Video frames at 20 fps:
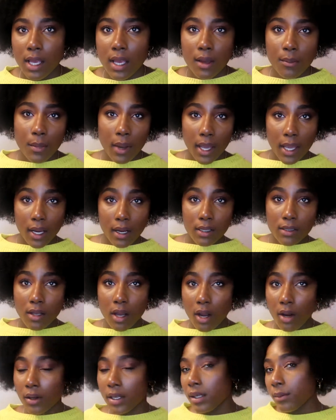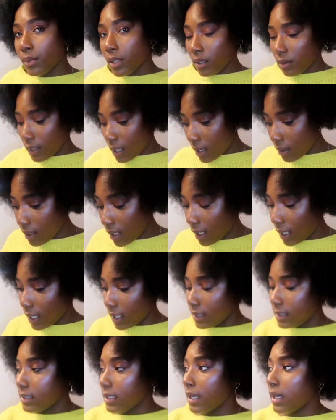My hair is already blown out, like I
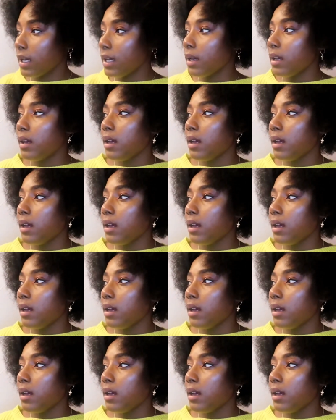said.